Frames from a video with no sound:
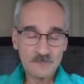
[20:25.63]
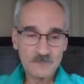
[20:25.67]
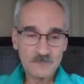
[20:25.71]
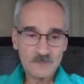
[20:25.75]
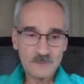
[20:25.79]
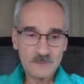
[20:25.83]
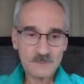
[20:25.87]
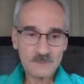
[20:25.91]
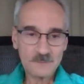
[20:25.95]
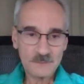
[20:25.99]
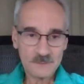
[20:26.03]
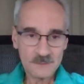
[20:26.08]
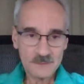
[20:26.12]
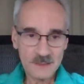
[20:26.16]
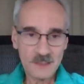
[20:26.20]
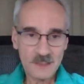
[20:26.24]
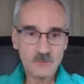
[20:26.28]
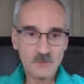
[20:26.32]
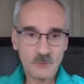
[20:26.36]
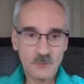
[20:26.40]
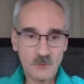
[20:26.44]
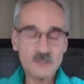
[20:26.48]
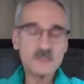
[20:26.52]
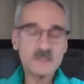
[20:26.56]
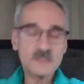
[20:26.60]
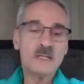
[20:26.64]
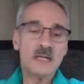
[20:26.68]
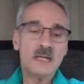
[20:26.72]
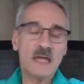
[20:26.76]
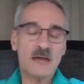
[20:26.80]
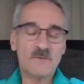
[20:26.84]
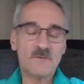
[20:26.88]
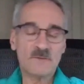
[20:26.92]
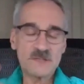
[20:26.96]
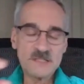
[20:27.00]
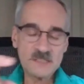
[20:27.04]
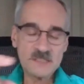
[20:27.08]
A dead cross. If a
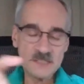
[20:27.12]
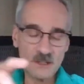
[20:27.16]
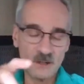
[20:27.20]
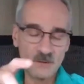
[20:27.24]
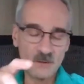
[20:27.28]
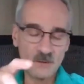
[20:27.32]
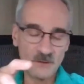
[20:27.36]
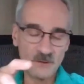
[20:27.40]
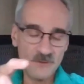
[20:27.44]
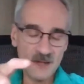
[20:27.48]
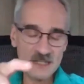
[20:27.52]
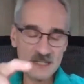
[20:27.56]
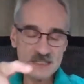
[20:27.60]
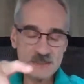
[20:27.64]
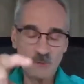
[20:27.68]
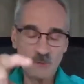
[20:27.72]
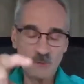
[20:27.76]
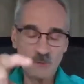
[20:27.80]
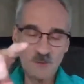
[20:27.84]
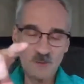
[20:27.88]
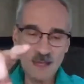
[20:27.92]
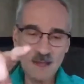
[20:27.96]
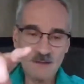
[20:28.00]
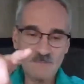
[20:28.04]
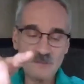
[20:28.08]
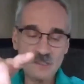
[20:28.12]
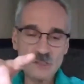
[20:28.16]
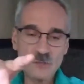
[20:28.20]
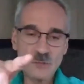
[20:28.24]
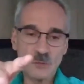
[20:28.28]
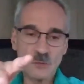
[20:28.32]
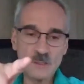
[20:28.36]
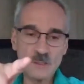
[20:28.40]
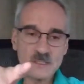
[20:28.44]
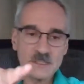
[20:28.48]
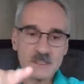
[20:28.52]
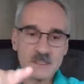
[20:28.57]
slow, a fast moving average crosses
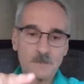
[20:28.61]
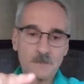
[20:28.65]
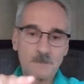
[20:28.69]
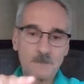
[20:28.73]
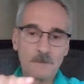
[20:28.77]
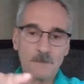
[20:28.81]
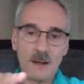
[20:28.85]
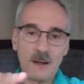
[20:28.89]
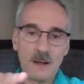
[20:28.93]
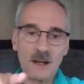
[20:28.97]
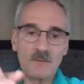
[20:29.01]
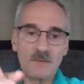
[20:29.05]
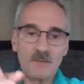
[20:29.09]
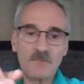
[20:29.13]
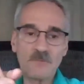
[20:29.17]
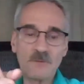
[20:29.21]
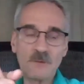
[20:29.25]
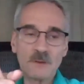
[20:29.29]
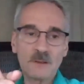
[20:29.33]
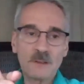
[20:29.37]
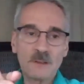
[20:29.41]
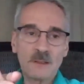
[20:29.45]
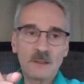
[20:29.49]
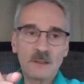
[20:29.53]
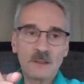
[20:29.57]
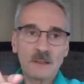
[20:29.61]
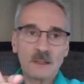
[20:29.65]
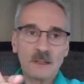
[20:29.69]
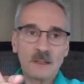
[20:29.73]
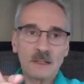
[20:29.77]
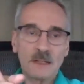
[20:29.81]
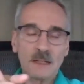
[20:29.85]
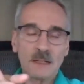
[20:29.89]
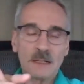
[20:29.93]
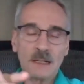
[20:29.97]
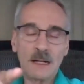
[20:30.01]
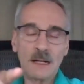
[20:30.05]
above
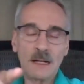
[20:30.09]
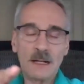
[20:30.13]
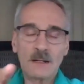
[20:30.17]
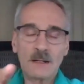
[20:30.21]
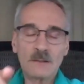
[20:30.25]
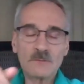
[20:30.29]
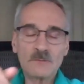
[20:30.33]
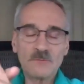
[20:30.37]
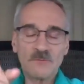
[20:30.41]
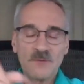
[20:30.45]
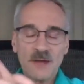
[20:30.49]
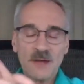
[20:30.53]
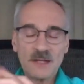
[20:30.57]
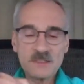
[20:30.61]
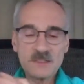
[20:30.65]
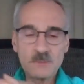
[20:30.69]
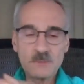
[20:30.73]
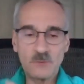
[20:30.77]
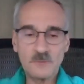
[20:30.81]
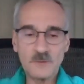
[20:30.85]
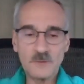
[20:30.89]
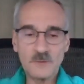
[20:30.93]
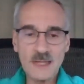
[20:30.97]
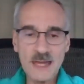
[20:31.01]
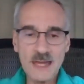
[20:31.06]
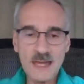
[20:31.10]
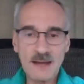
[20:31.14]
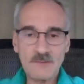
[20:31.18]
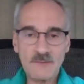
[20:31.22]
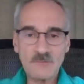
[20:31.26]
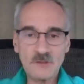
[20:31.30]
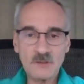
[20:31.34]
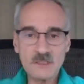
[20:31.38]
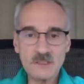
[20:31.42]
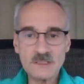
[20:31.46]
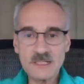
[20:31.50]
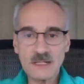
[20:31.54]
uh, a faster moving average,
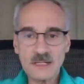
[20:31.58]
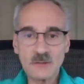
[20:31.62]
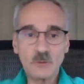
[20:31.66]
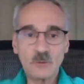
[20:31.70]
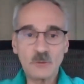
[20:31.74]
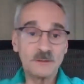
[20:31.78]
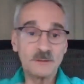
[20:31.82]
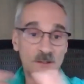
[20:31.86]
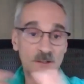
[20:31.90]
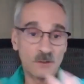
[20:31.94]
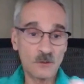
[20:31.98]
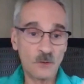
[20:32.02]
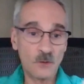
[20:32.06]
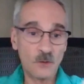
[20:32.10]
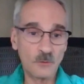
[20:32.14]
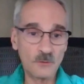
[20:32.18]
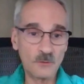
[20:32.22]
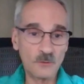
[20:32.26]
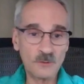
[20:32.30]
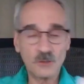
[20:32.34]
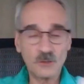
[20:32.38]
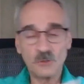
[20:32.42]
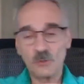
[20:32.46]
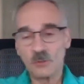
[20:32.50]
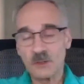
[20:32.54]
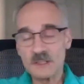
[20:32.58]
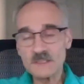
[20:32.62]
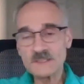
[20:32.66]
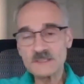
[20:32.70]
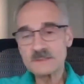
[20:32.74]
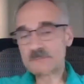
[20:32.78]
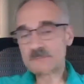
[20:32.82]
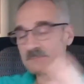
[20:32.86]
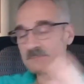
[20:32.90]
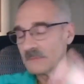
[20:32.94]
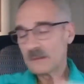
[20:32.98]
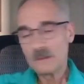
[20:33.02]
they call it a golden cross.
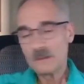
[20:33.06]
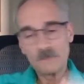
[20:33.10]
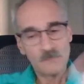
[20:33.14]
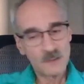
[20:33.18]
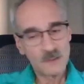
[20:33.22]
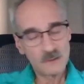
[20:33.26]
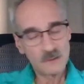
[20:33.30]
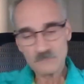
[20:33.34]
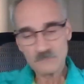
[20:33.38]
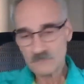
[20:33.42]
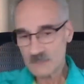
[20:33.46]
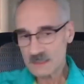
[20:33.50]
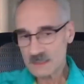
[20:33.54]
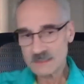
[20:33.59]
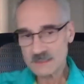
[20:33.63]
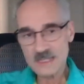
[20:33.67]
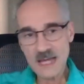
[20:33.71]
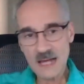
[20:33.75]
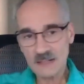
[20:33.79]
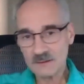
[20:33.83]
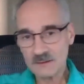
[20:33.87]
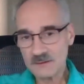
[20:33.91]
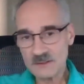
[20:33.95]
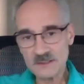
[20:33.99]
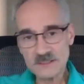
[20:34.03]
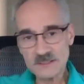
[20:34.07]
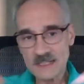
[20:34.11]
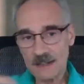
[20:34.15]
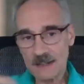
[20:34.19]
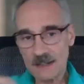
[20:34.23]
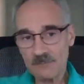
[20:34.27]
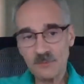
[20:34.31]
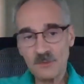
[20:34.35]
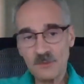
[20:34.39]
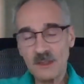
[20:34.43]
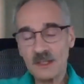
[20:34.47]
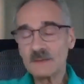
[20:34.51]
But exactly the same
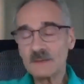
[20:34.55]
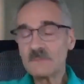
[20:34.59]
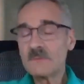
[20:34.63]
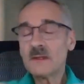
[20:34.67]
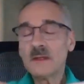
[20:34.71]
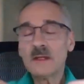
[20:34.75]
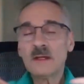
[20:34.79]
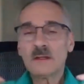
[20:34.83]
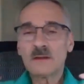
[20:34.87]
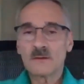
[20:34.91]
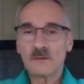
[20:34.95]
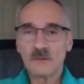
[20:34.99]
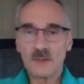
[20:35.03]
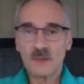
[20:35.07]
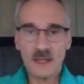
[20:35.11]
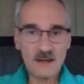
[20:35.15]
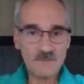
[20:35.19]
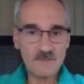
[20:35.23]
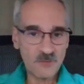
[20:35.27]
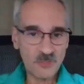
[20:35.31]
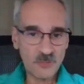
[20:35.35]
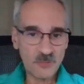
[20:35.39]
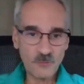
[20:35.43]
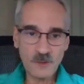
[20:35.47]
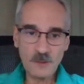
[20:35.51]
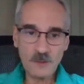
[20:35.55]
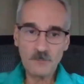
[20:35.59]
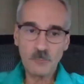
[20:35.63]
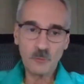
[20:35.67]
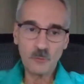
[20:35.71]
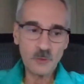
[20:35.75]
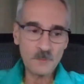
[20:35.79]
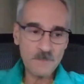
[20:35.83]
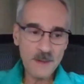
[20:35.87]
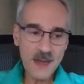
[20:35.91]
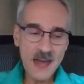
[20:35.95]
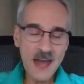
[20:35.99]
thing. They have a three Buddha
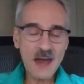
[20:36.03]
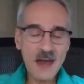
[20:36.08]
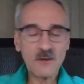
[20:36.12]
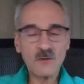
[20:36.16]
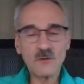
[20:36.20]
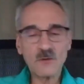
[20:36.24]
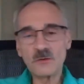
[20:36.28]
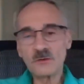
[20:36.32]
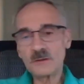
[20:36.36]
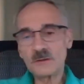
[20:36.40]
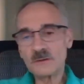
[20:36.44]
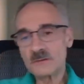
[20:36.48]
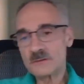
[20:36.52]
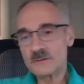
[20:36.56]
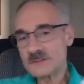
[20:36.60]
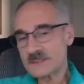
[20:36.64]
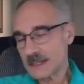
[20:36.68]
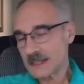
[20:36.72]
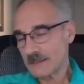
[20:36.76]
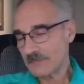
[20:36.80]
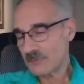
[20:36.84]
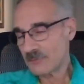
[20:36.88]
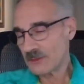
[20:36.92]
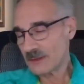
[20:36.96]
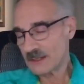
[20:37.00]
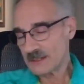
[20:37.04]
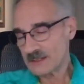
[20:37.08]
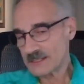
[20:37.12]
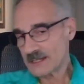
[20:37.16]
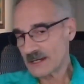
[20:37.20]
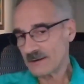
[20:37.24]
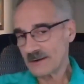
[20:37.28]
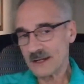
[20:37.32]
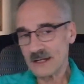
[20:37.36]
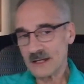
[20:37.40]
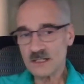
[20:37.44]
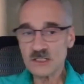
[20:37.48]
pattern, same thing as our head
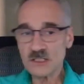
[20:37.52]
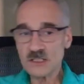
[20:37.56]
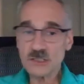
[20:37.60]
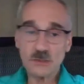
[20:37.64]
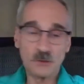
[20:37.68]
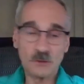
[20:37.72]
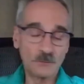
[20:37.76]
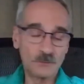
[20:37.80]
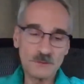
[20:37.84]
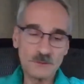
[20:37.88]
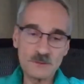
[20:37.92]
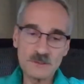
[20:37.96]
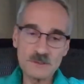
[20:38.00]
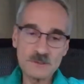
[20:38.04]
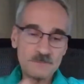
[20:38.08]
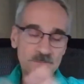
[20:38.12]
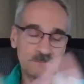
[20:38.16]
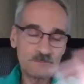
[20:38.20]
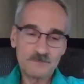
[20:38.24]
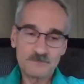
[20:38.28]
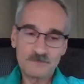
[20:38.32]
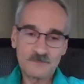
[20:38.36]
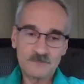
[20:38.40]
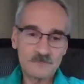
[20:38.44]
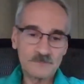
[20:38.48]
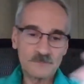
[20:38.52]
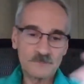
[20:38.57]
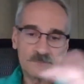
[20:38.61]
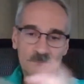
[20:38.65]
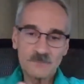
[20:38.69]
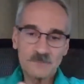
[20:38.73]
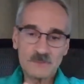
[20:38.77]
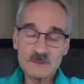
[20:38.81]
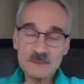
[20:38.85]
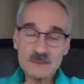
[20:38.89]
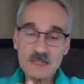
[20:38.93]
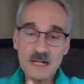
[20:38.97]
and shoulders,
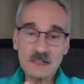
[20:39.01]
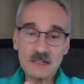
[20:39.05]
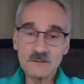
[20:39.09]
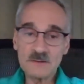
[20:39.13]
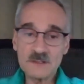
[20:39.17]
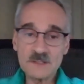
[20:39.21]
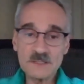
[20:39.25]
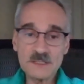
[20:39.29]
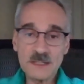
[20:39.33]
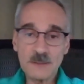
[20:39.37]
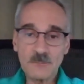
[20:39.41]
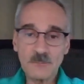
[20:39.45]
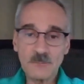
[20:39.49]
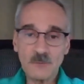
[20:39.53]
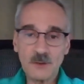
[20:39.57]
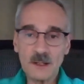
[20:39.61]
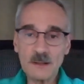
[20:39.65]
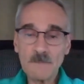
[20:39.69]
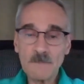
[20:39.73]
exactly the same way.